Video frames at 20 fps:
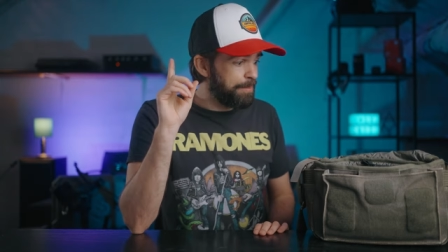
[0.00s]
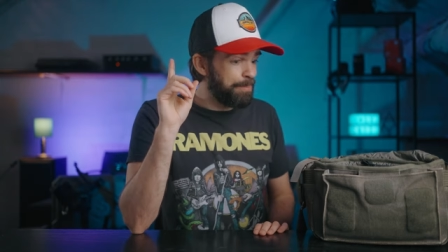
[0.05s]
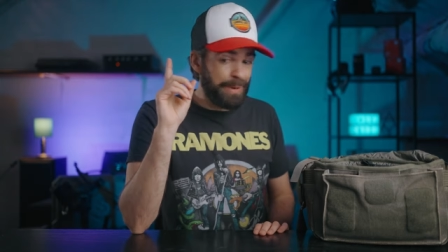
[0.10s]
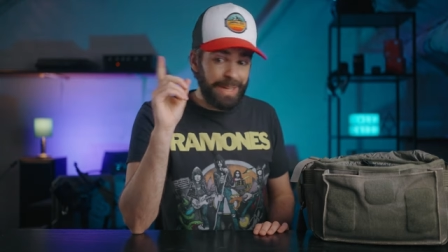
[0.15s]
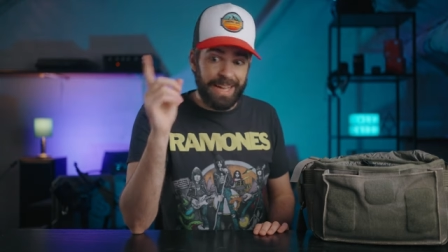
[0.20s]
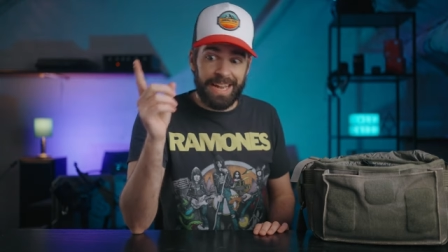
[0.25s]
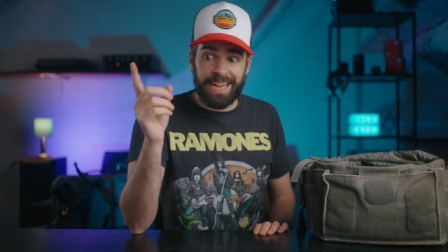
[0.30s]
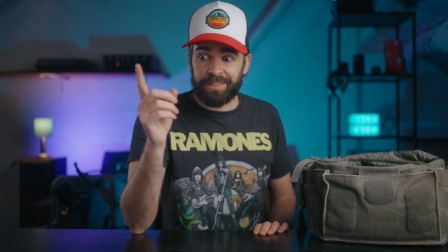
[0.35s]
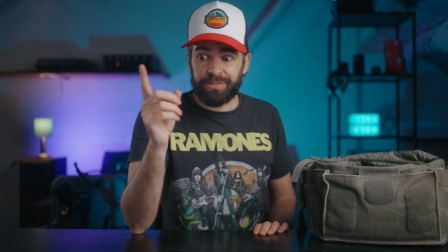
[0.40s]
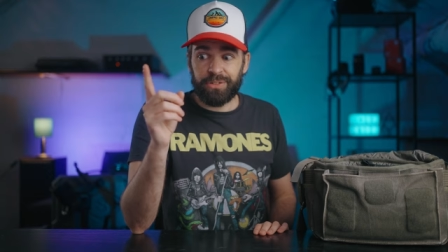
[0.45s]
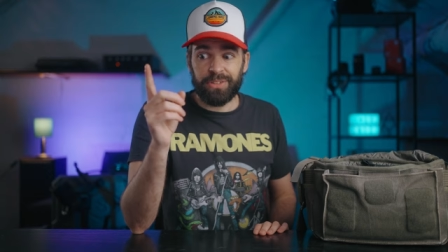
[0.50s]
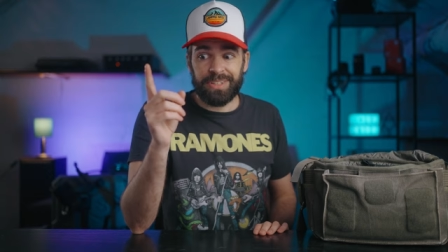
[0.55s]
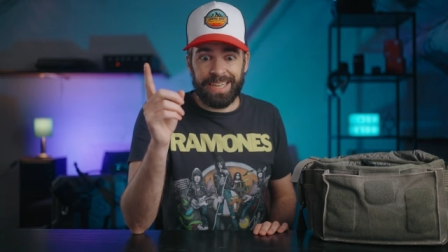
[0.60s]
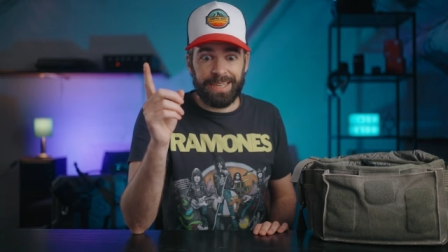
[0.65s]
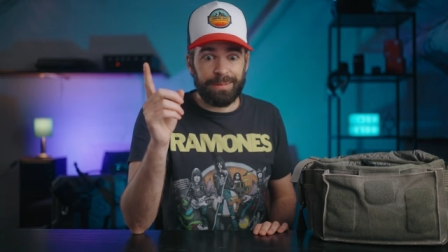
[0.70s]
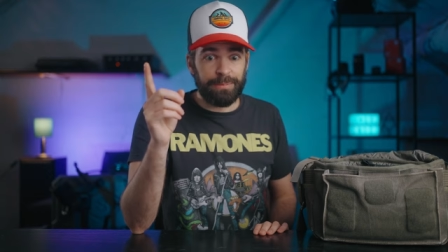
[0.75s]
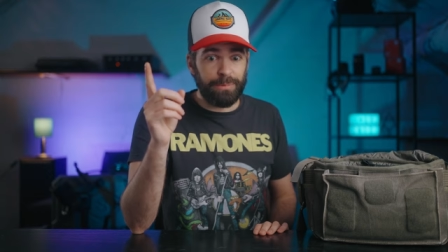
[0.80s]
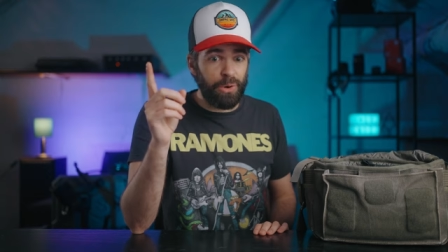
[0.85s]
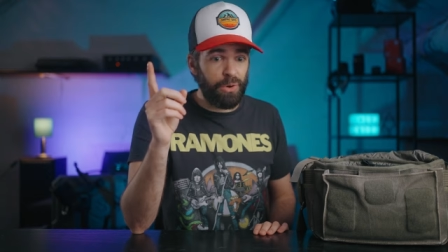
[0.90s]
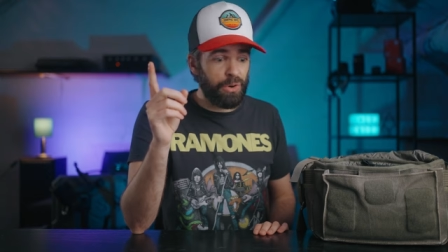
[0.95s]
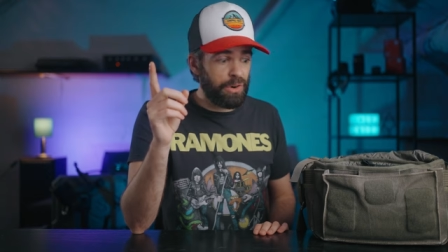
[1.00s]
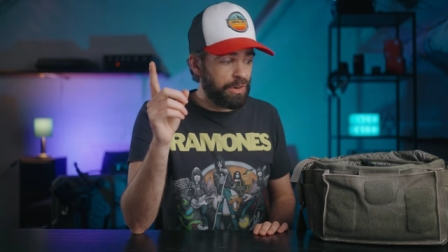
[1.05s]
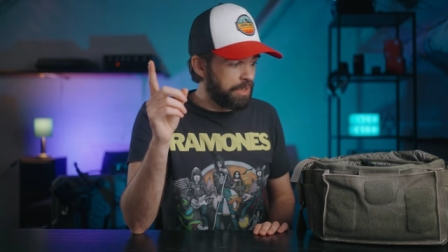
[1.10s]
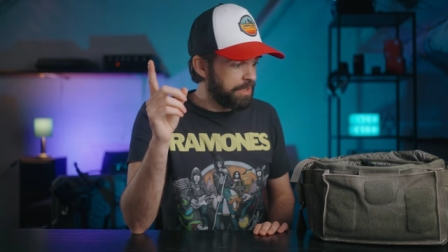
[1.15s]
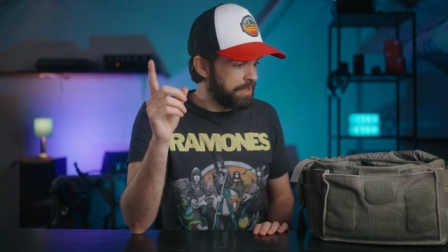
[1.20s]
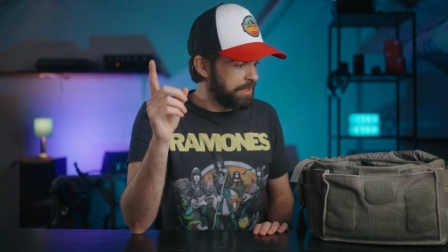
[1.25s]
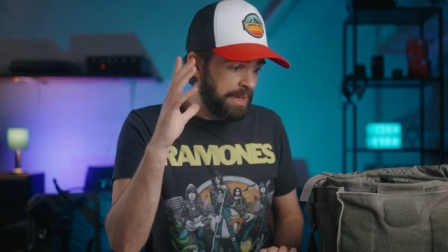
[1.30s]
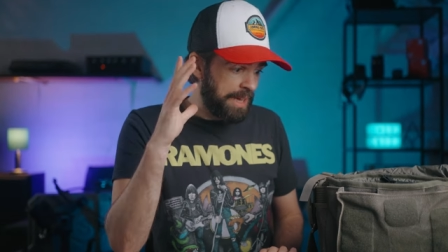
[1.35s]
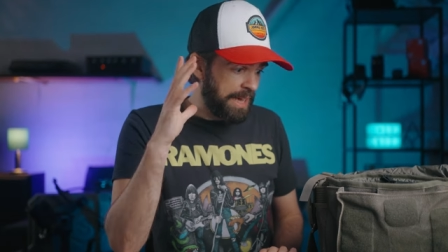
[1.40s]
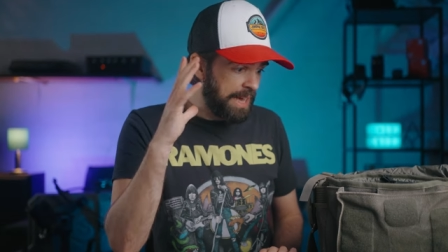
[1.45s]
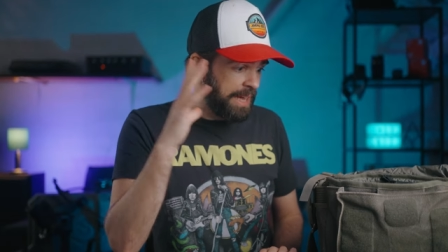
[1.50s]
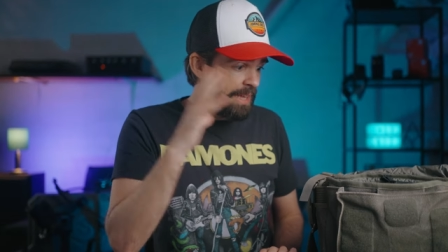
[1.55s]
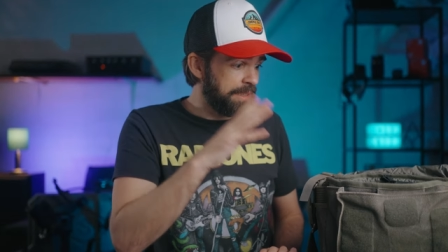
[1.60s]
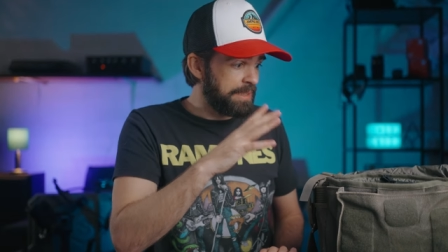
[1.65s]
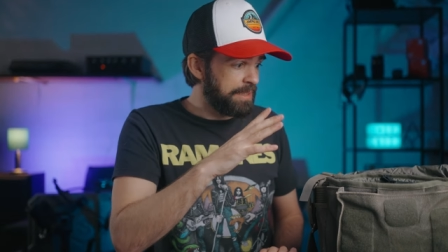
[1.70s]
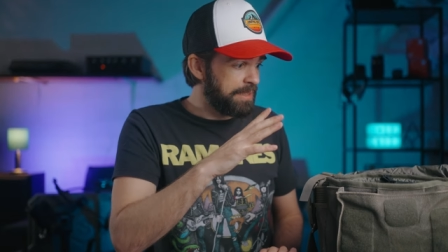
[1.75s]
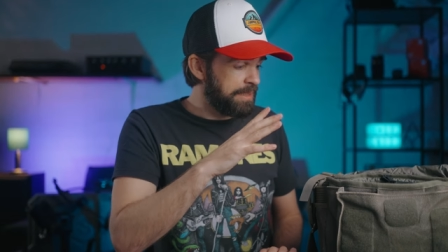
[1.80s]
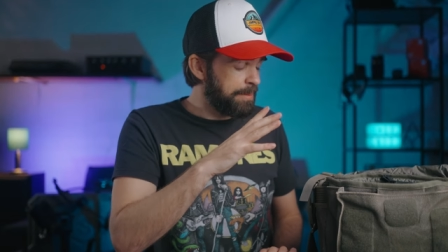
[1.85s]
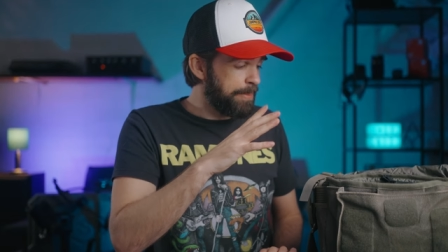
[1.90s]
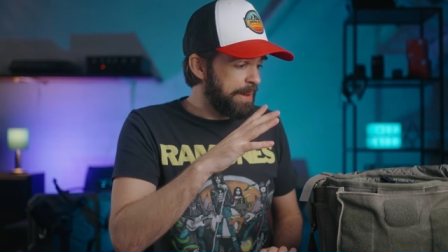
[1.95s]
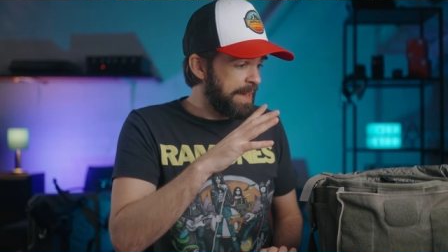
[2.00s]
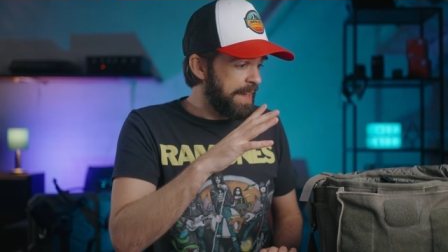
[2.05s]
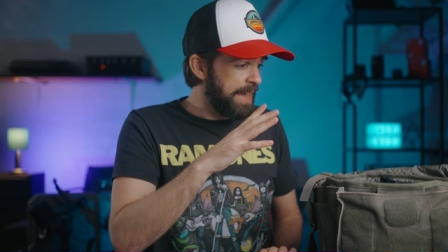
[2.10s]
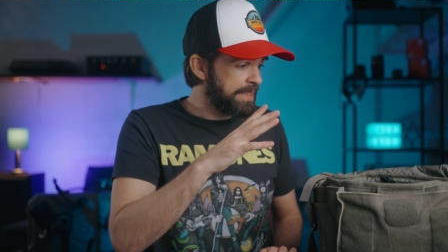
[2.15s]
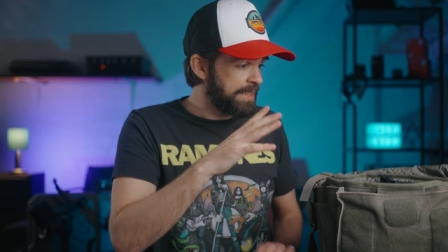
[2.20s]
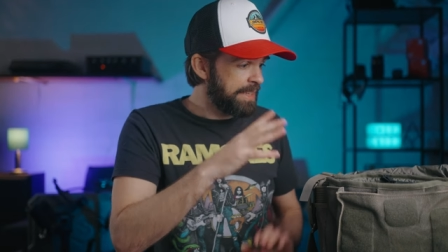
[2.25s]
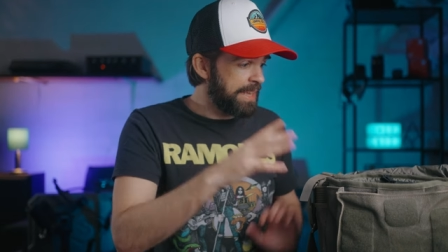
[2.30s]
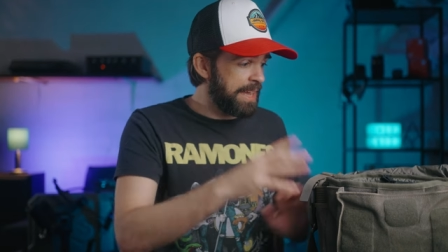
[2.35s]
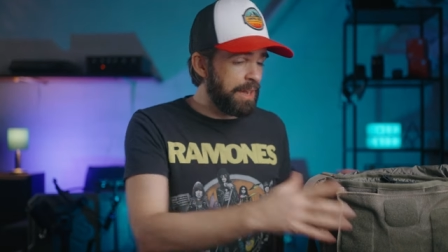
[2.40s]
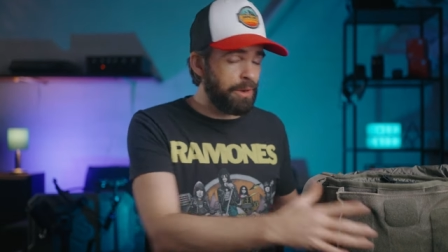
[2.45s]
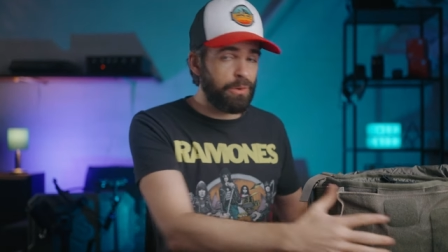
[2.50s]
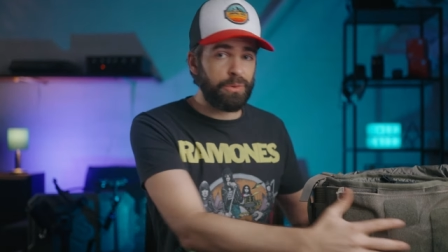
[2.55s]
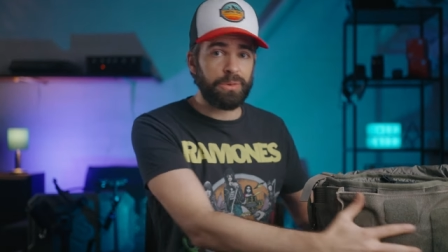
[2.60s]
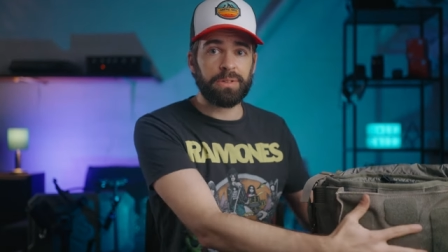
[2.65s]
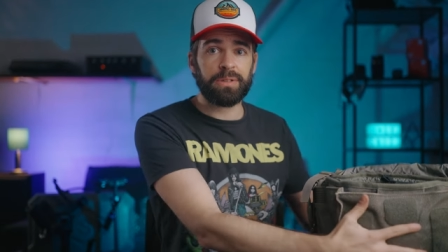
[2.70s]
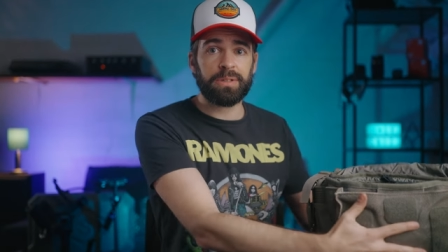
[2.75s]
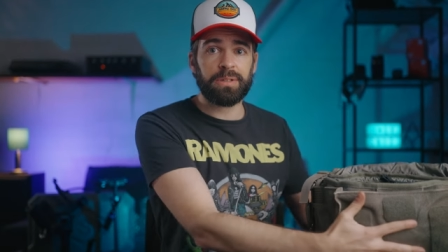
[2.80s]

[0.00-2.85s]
I have to take more. And the bag now,